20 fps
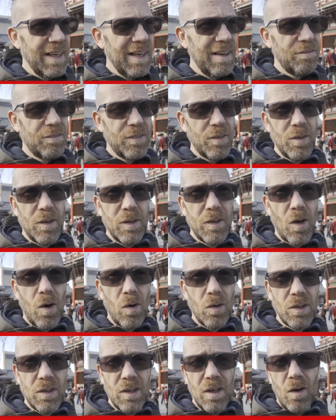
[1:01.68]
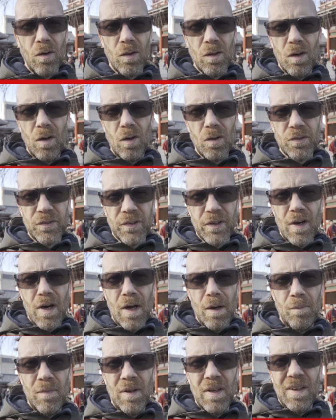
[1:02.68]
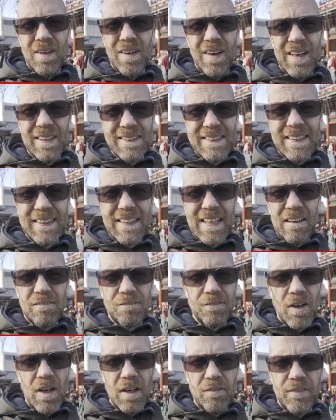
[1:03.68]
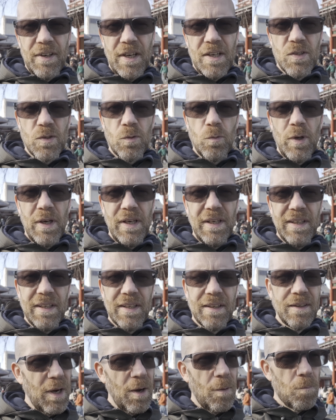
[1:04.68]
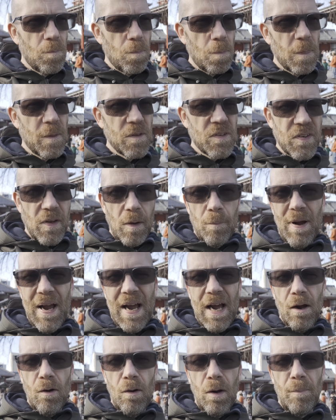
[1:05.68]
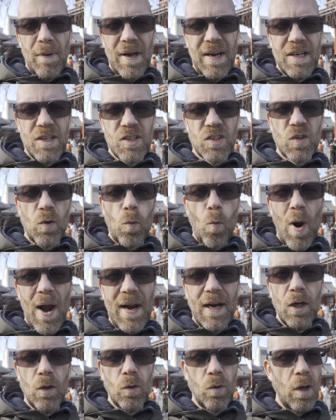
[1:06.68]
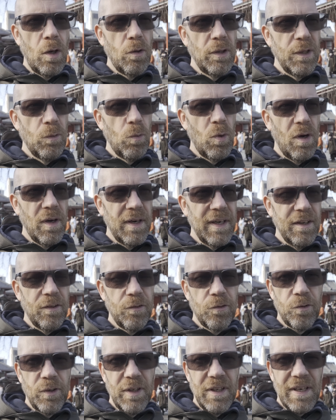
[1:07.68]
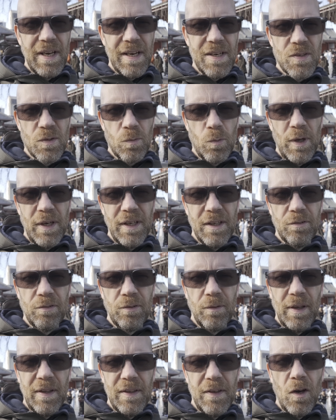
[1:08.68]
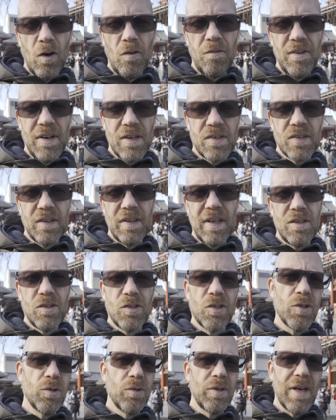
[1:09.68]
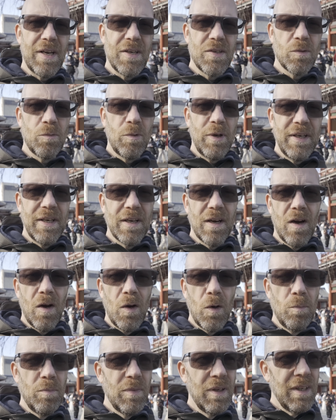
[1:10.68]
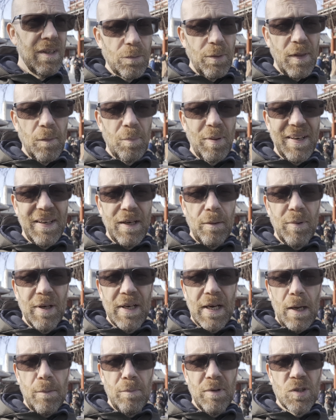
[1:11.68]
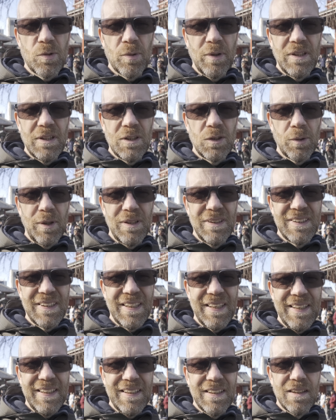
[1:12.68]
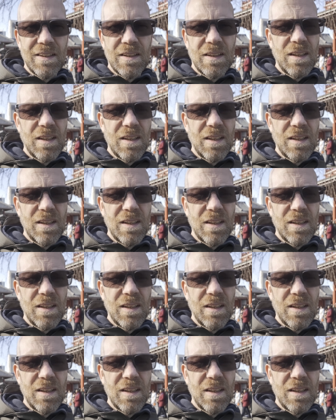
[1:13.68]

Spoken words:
Yeah, for a long time I did that 5 days a week, but somehow I managed to wangle only working 3 days a week in the office and then 2 days a week at home. So when the pandemic came in 2020,